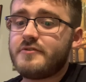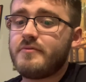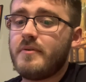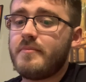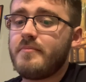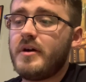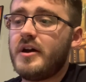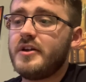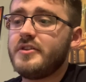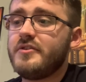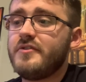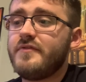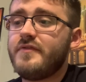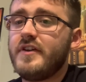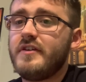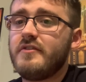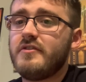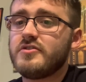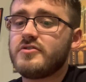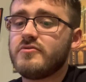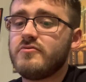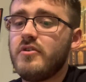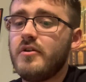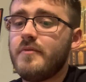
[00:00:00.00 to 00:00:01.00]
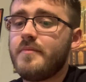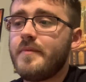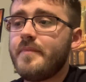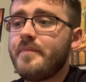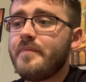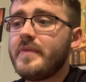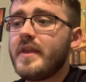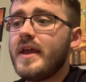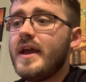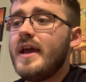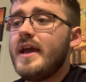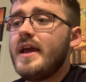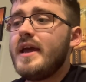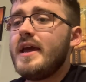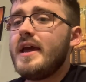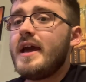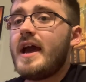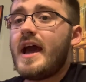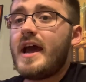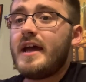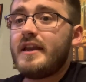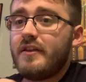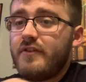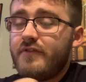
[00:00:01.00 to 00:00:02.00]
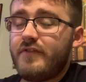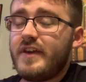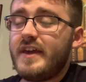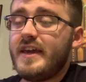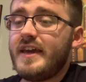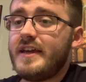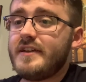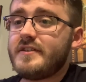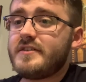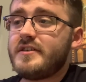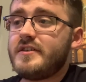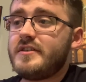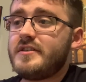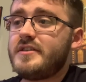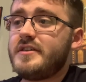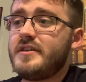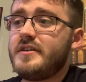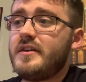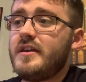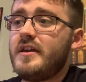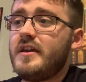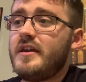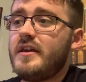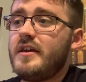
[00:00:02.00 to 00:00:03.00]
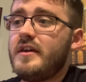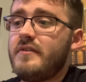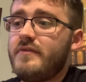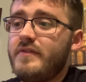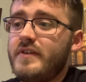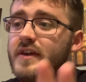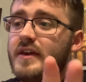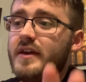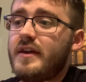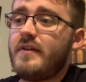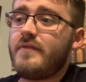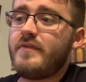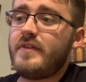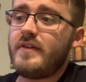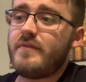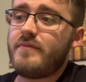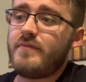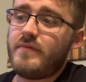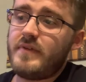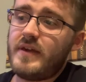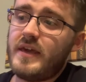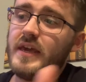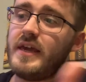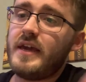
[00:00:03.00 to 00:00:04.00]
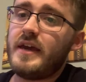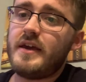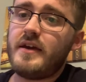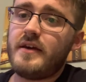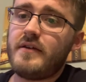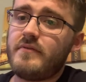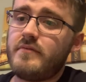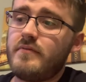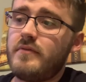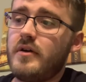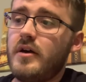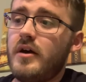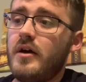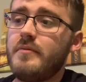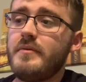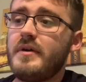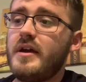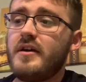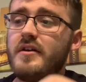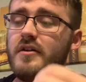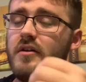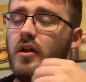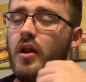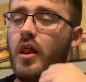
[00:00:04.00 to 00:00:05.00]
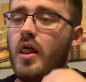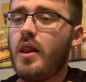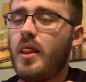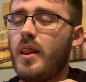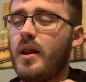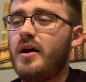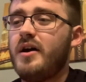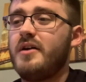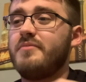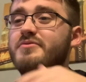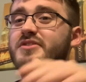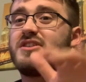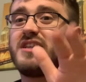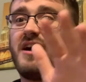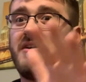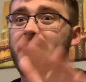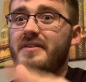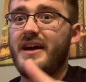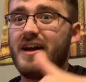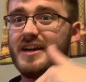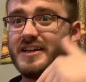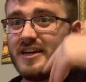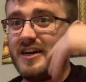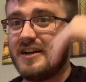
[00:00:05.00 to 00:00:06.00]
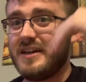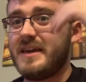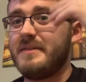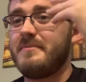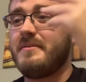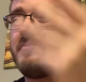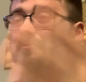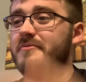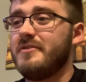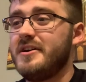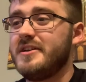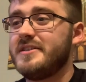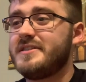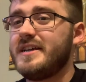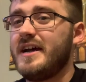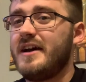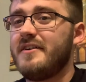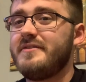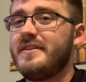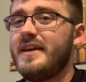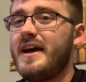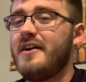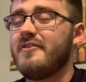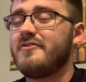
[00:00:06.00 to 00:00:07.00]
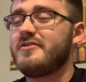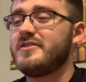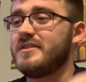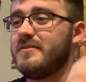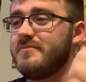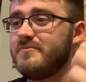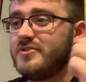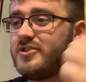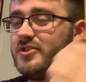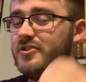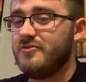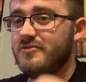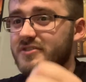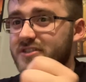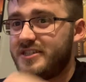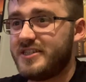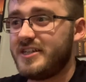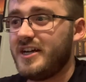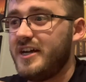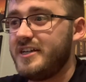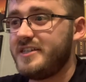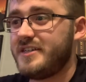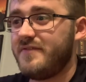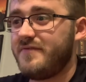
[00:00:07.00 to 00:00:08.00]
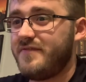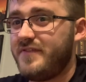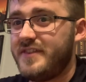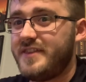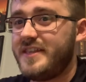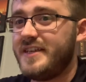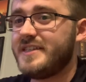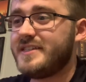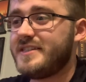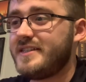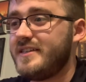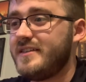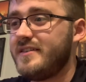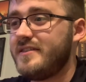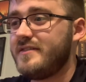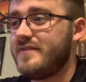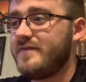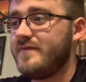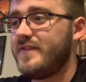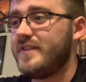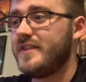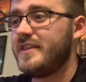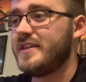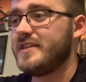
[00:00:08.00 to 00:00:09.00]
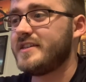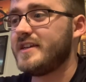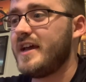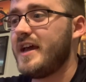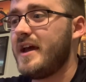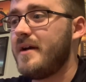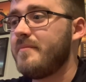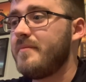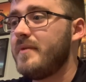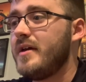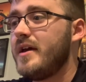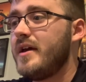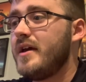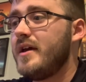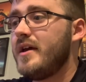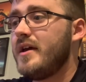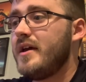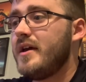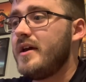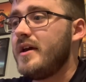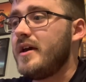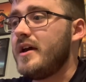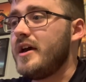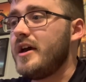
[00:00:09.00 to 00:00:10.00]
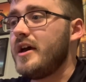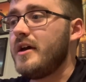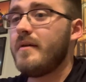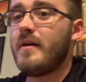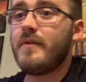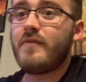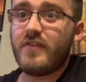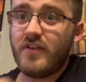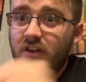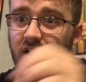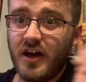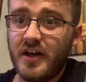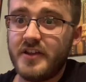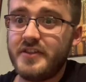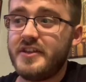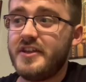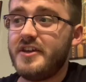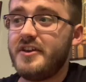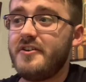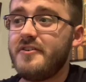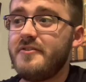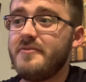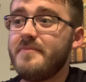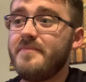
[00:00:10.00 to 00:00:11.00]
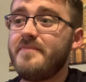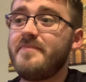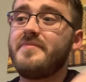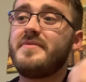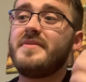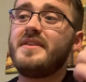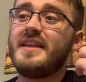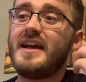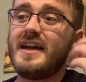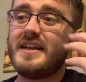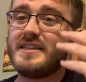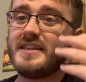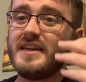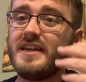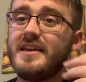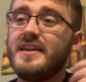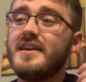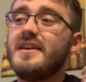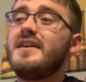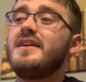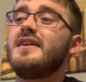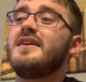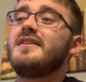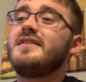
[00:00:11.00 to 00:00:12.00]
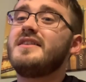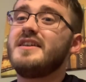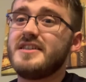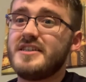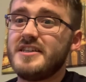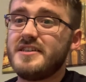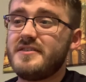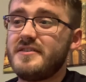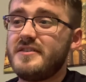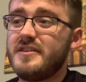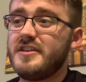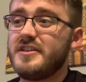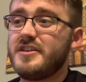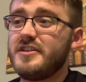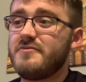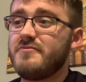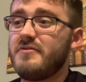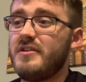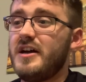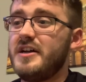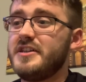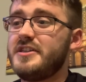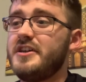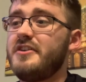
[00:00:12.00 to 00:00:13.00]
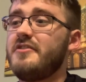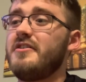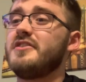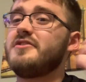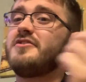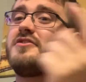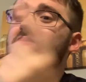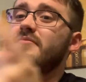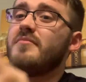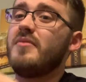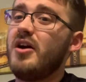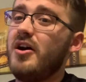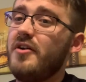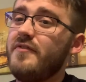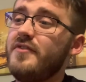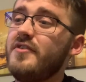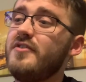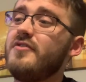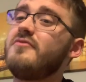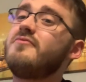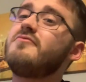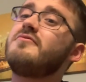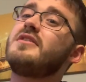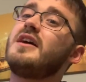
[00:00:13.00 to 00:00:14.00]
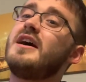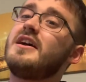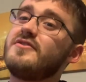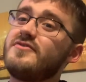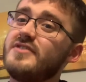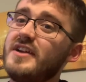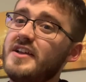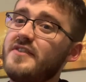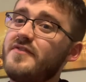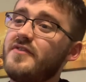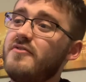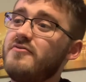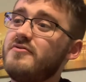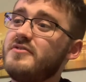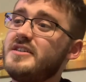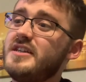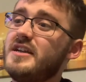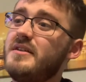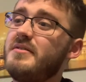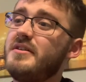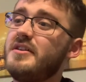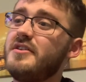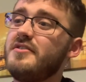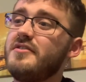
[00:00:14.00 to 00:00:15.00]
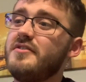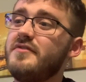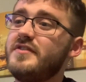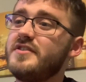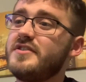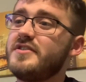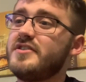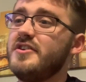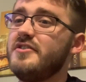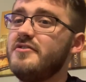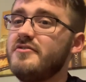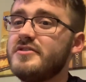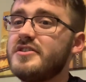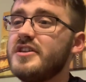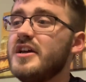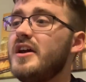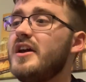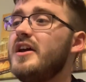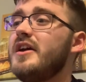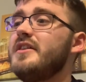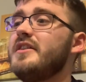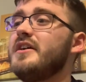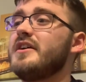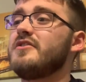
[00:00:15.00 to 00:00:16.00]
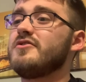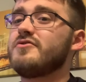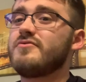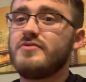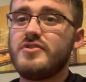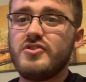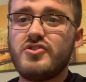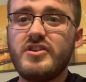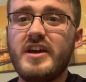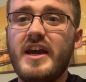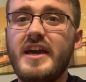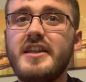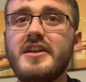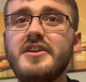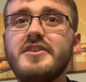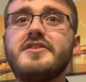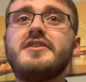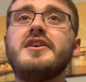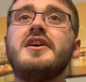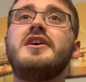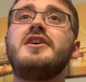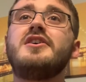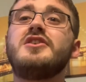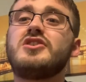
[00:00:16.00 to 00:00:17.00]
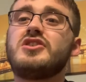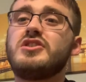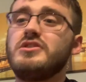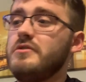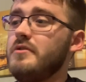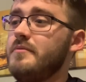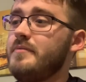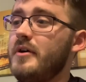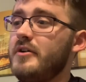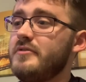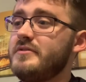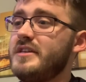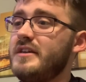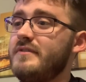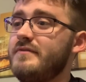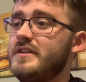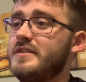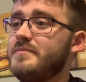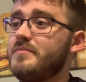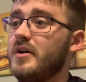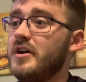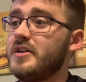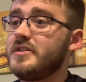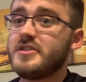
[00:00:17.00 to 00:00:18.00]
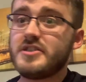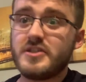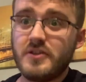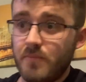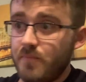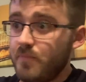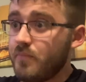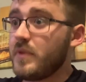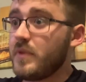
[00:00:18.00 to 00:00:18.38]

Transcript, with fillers: when my new videos are up. And if you're here to see, if you if you here, I mean, uh, I'm sorry, I can't get my words out now because I'm too excited for this. For this, I am. Uh, if you are new, that's it. This is this is what I do. I do the Marvel and Transformers Cinematic Universe news. I go through the trailers, Super Bowl TV spots,